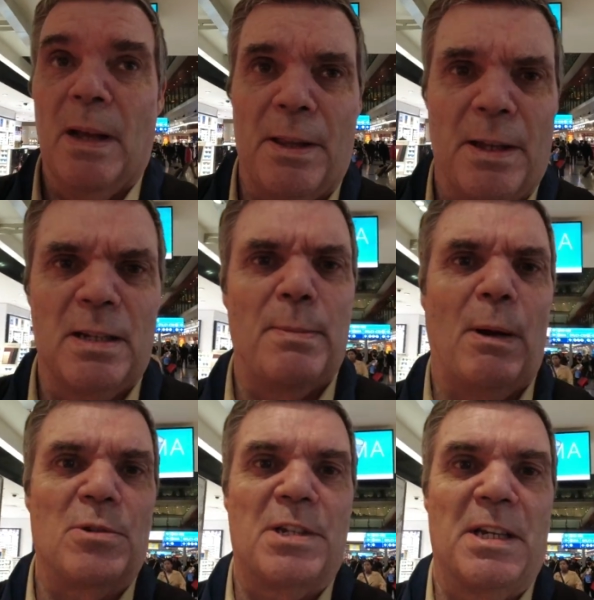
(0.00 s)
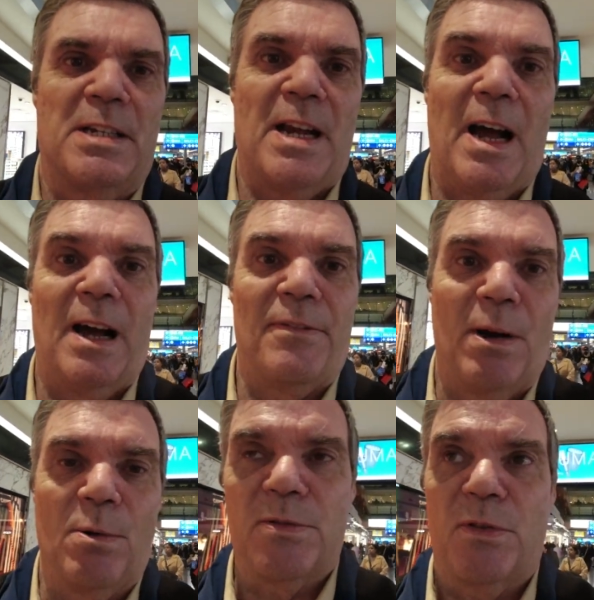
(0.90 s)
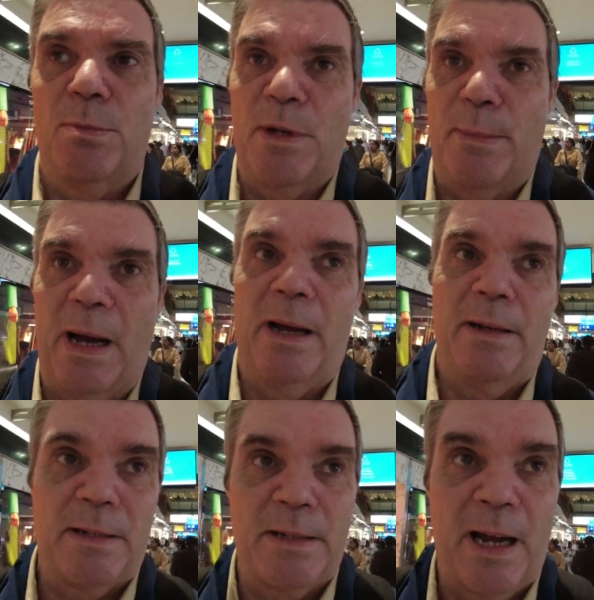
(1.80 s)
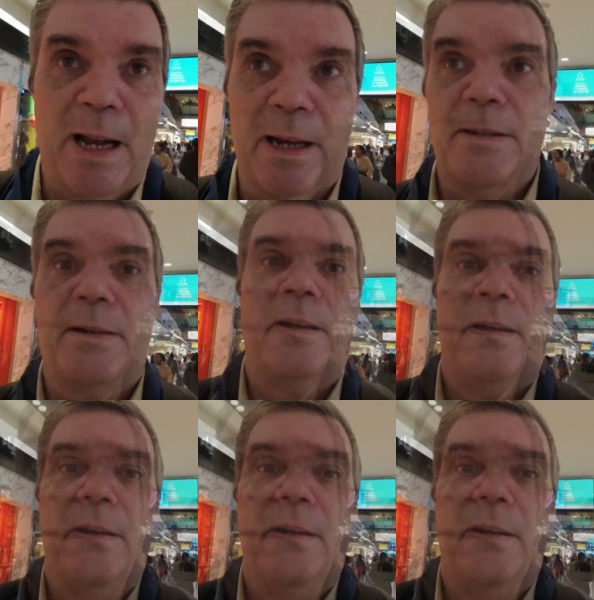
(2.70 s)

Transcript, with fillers: I think it's about six and a half hours from Dubai to Thailand.